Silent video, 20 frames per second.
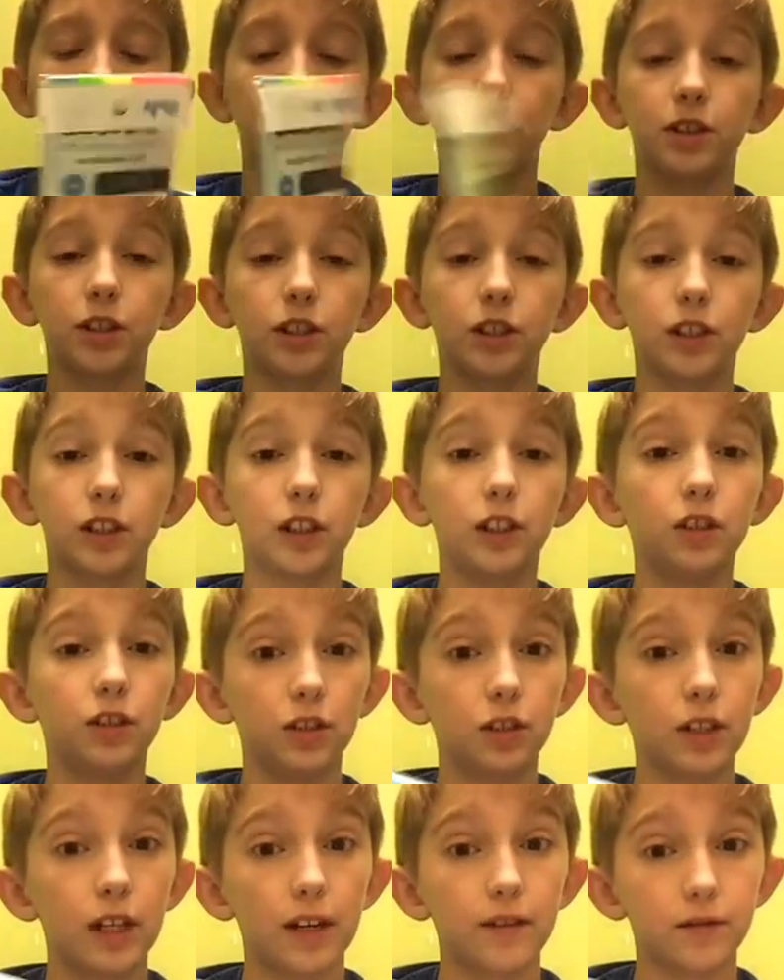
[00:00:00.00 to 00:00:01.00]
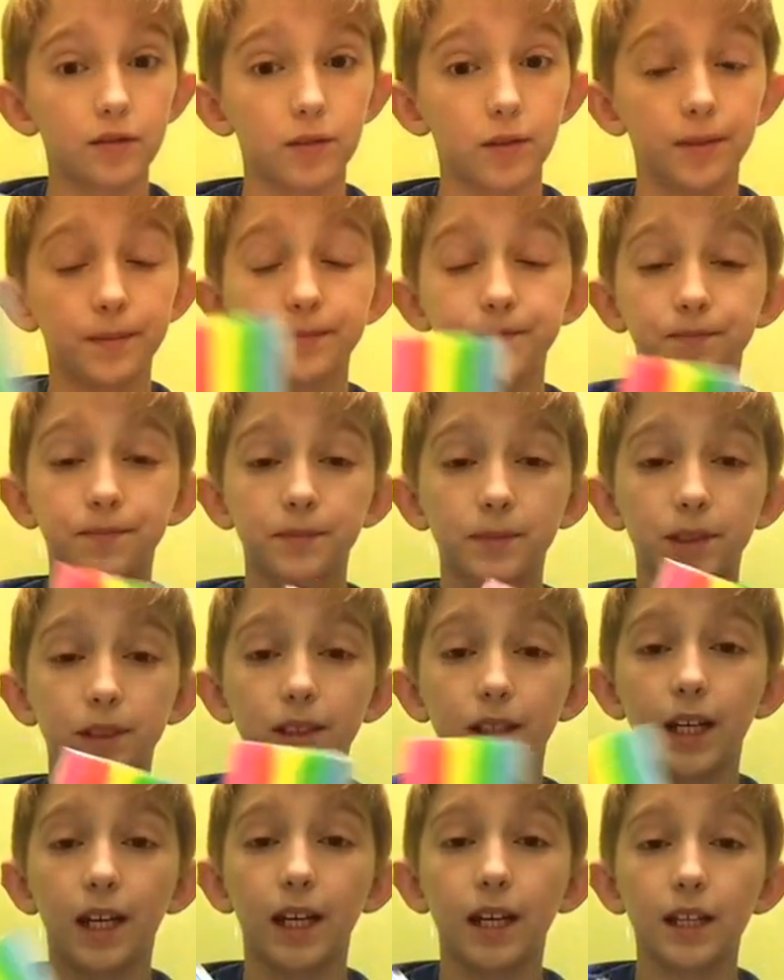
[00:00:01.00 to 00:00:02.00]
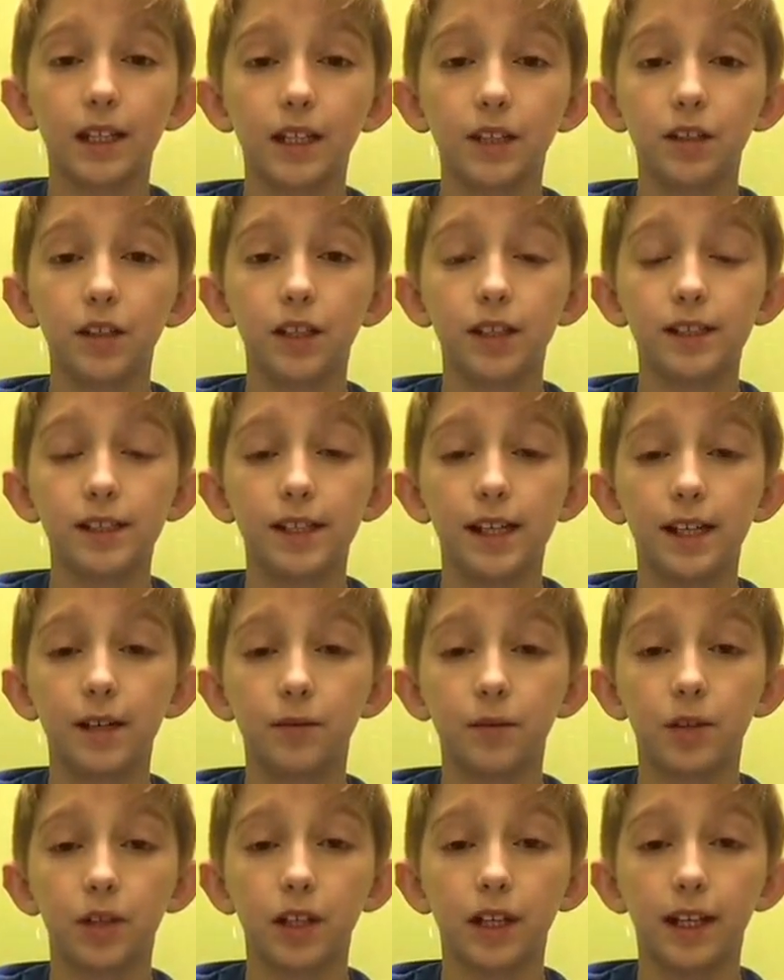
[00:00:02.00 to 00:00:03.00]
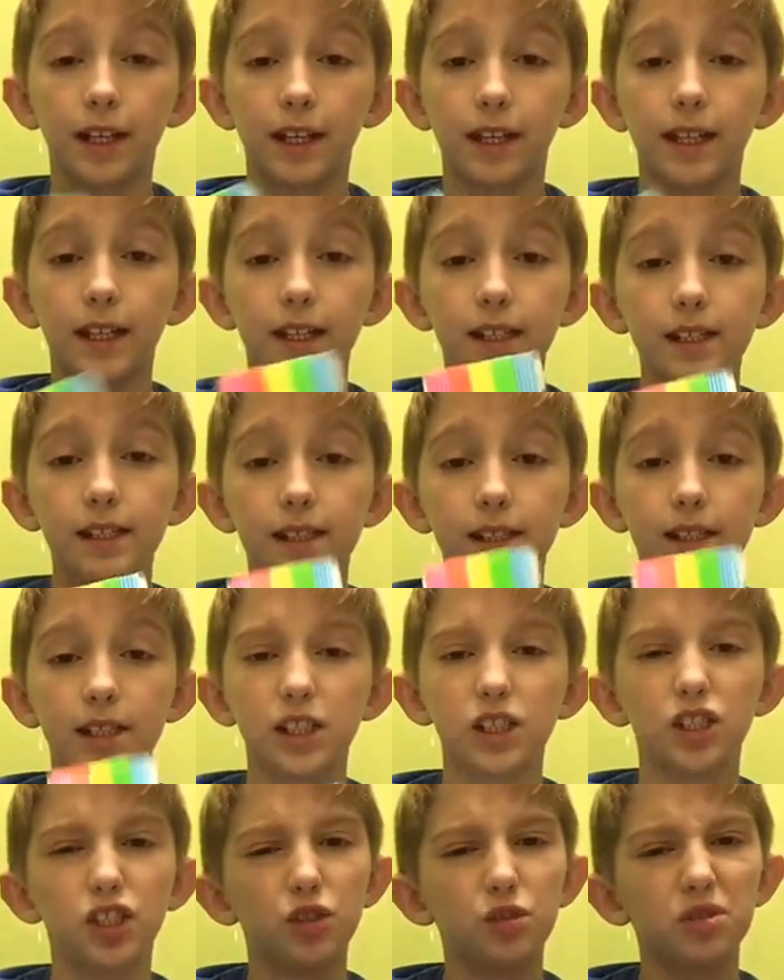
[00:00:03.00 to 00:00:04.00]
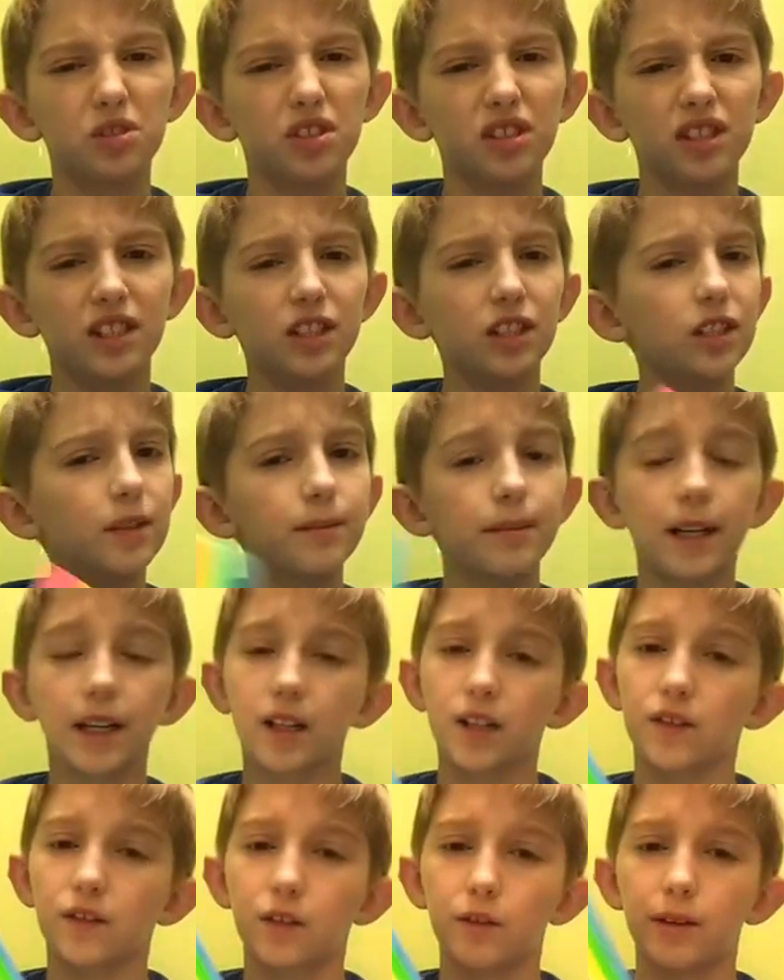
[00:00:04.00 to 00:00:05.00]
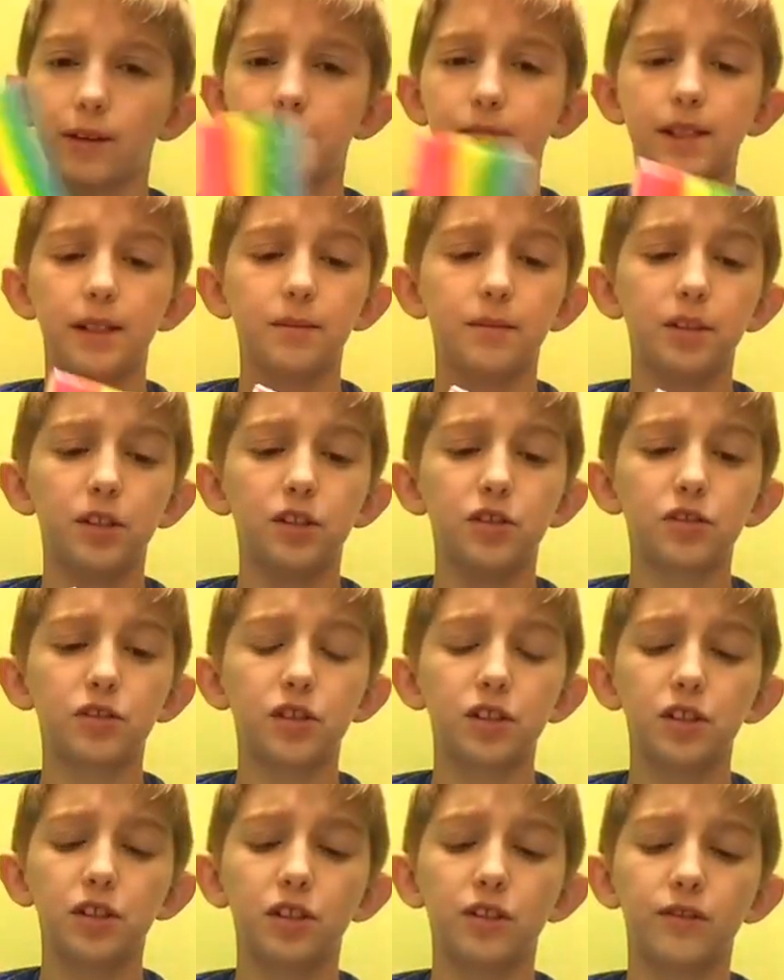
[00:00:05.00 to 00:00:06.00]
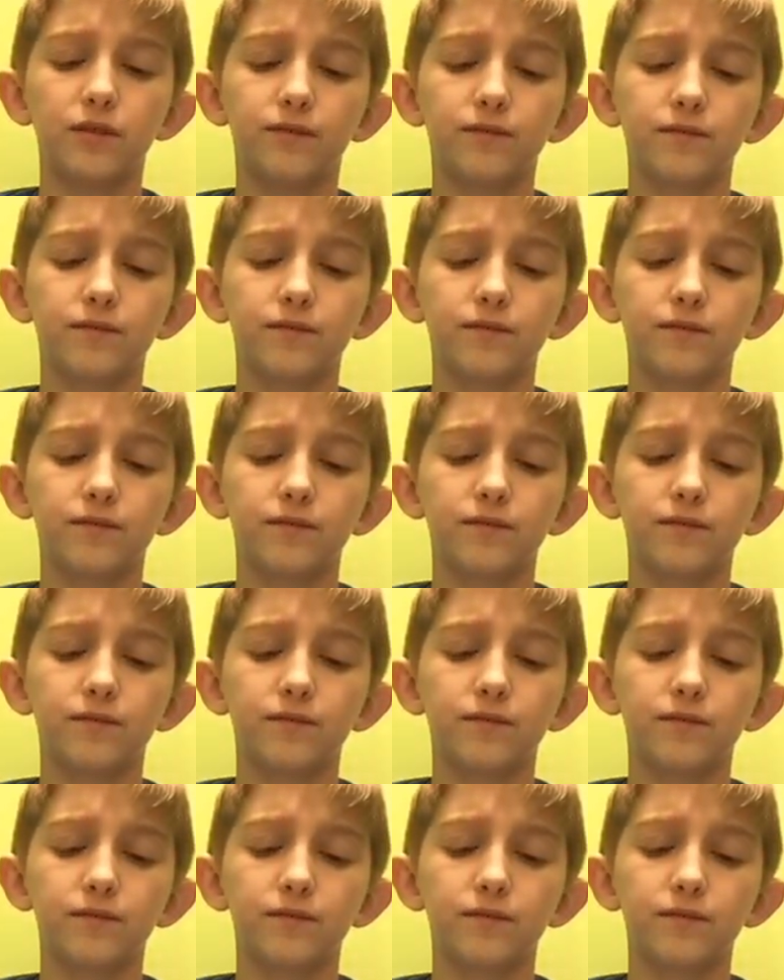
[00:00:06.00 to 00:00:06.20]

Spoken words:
which is, you know, the craft store. They did this thing where, like, this is usually, you can buy it off the website, but usually you don't.